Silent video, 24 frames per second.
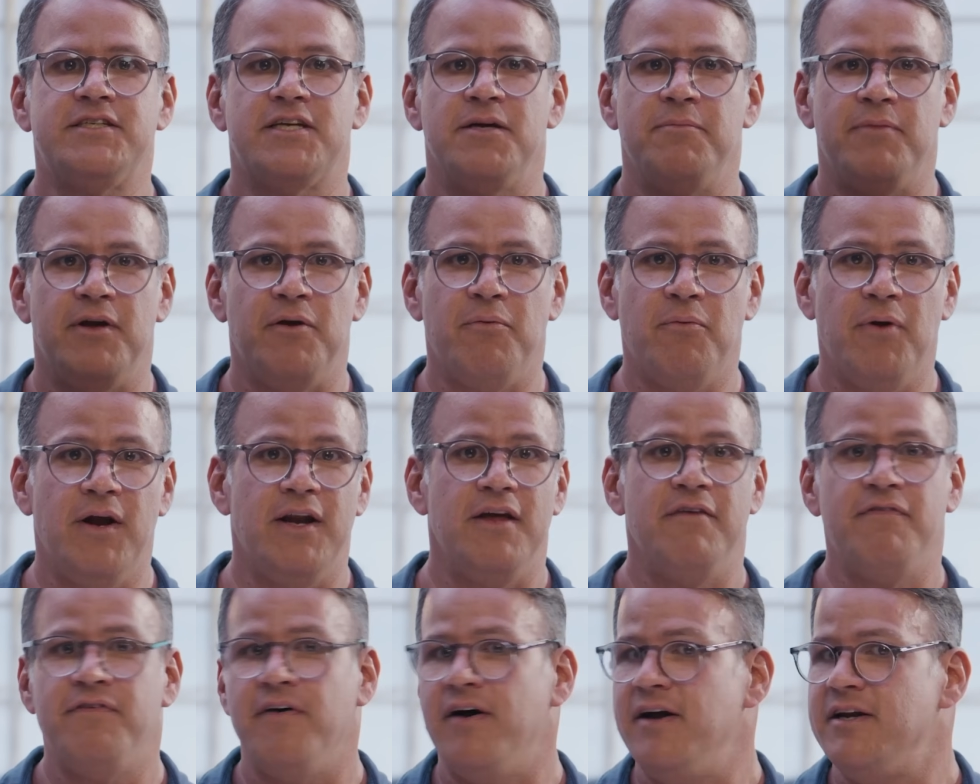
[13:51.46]
It's gonna be
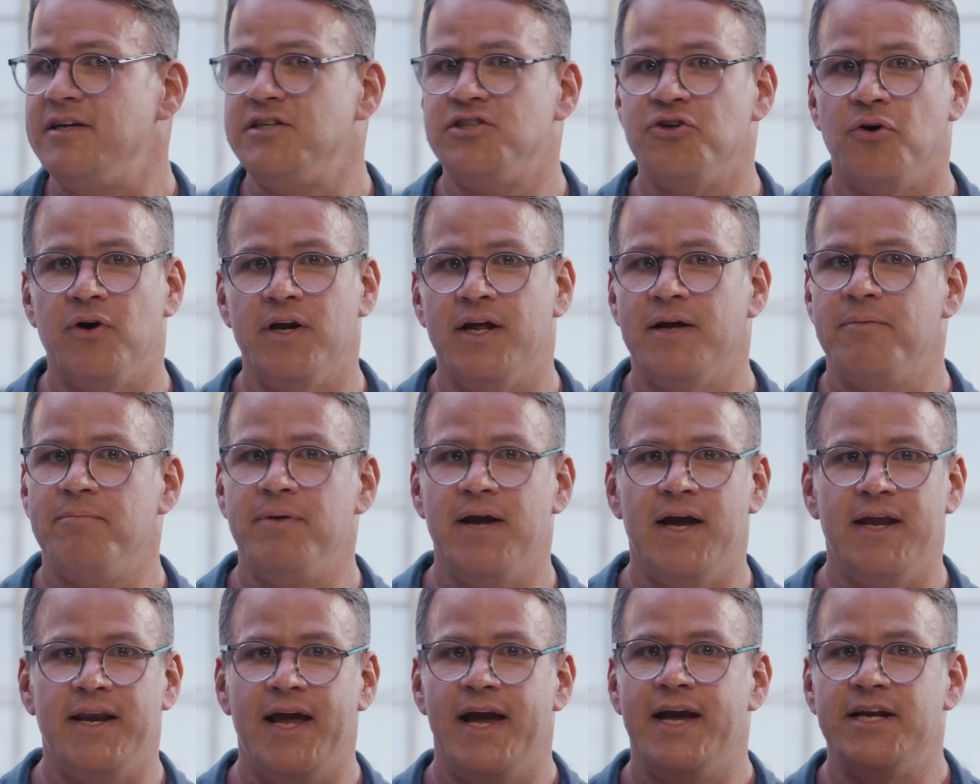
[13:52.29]
really fun joining
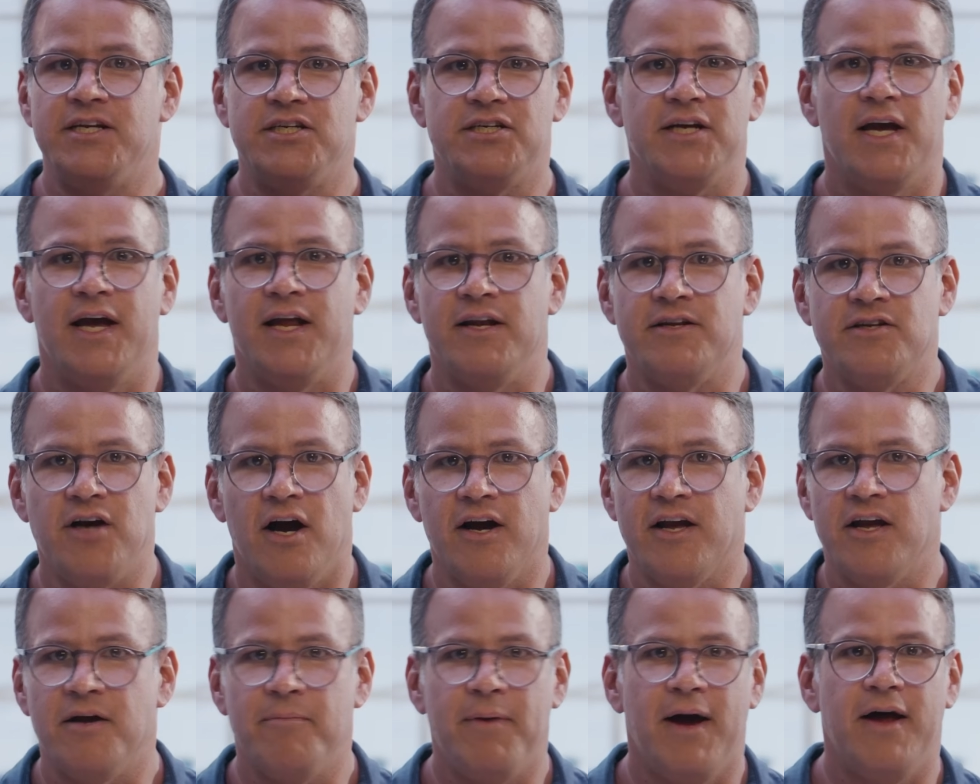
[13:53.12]
B&H and
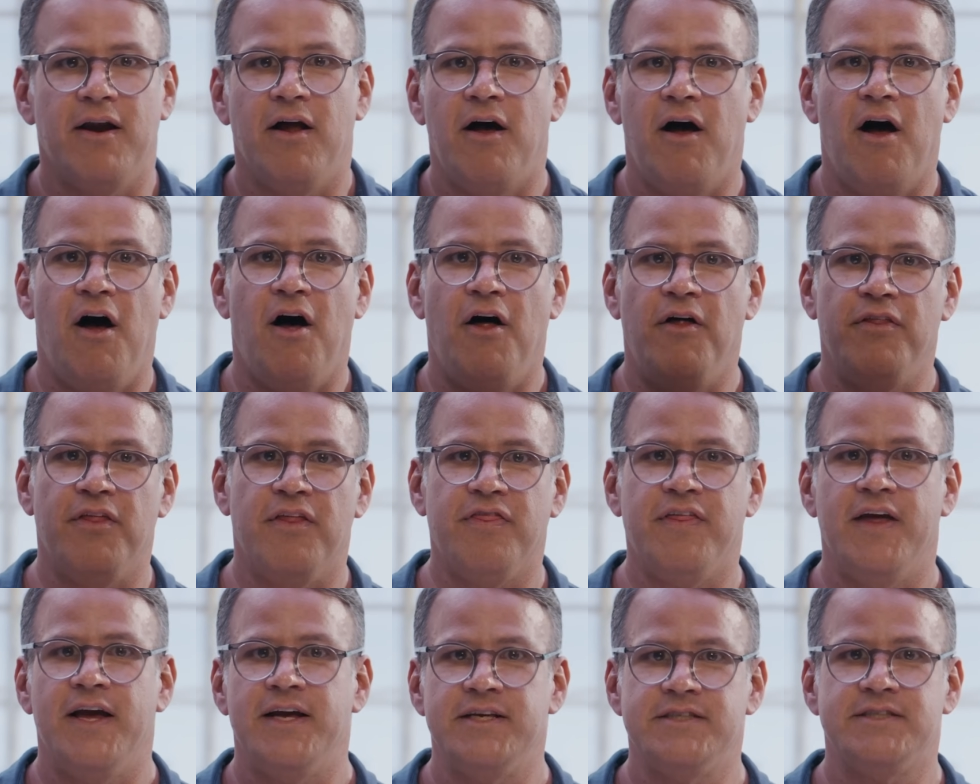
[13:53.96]
talking about all the
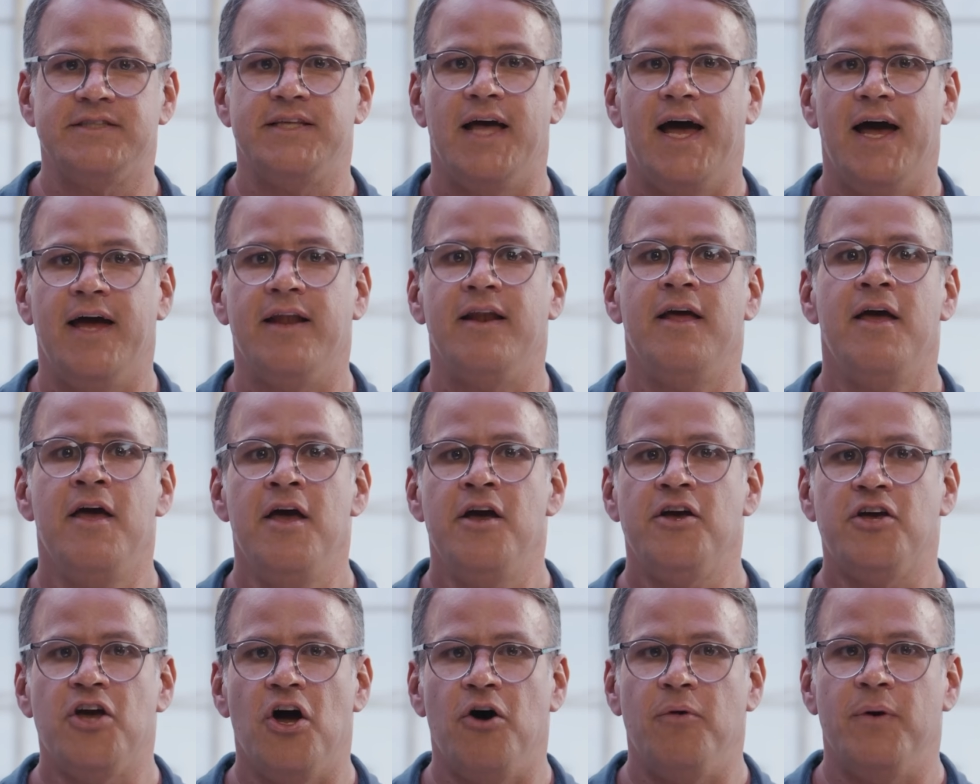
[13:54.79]
things that
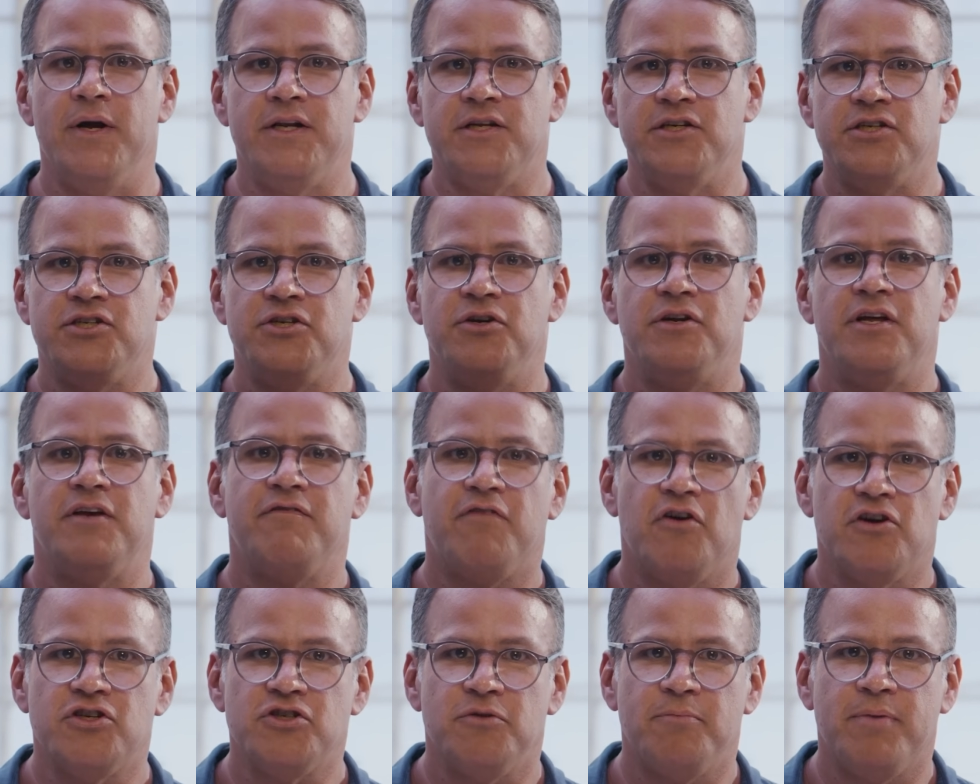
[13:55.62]
go into shooting
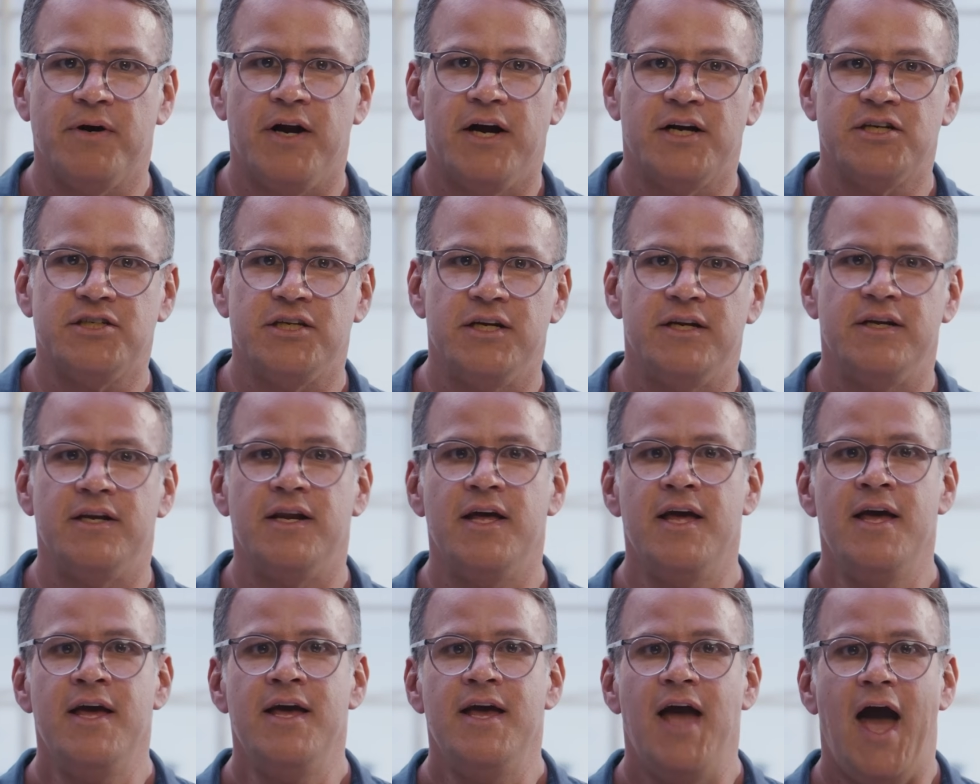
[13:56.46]
virtual production
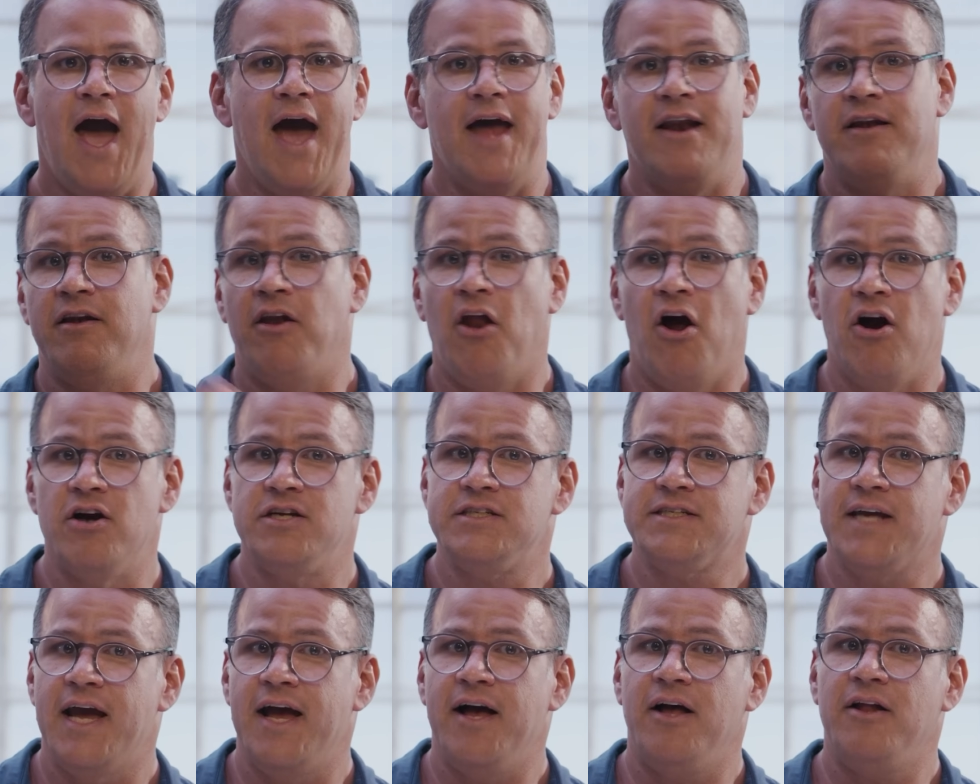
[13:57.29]
at large
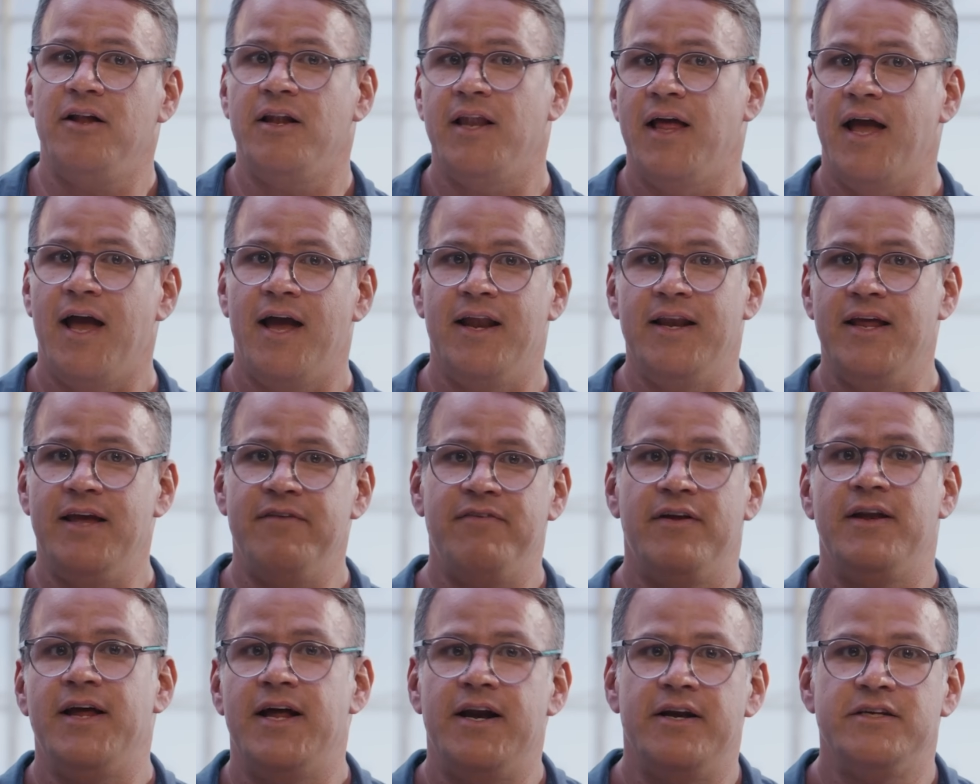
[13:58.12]
scale and
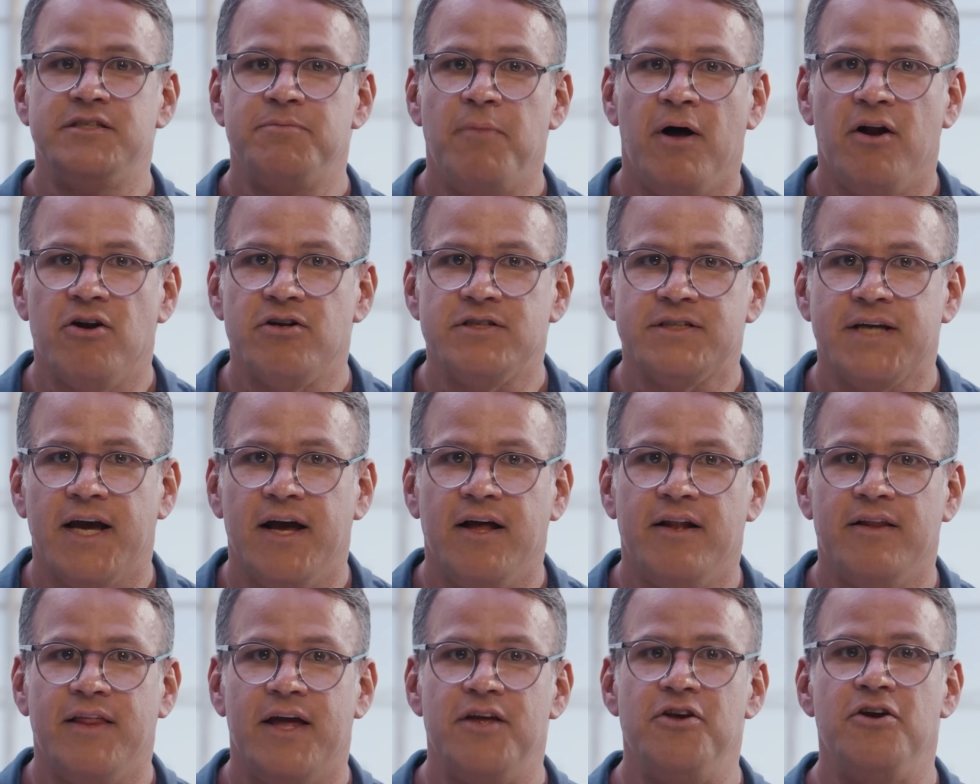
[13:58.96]
even at a smaller
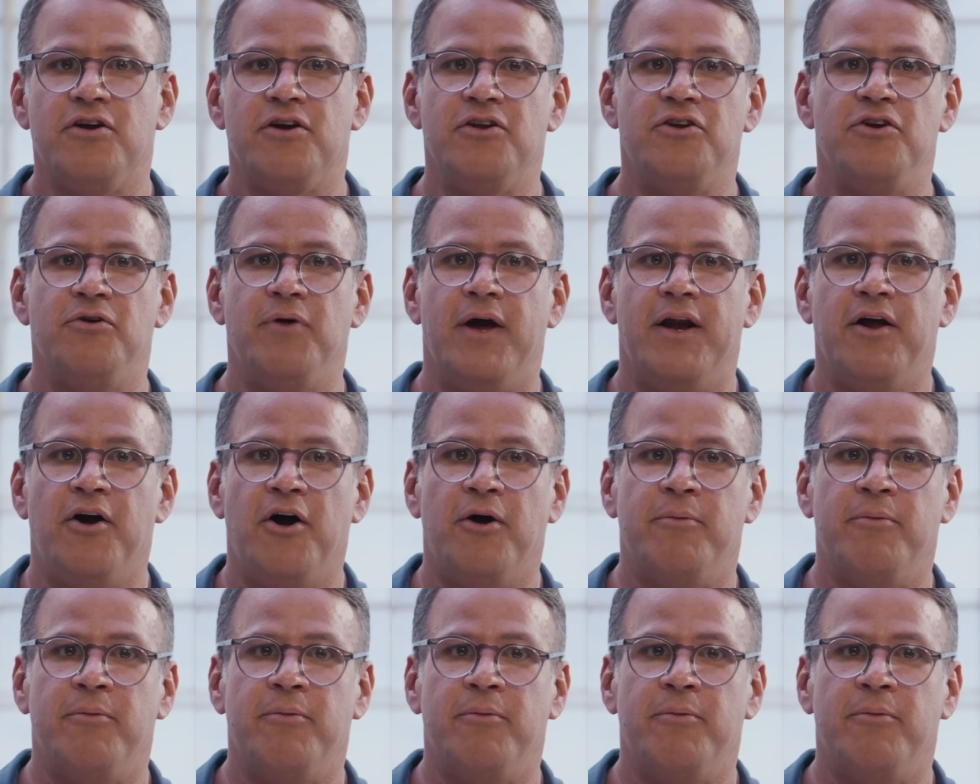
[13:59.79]
scale that you could do at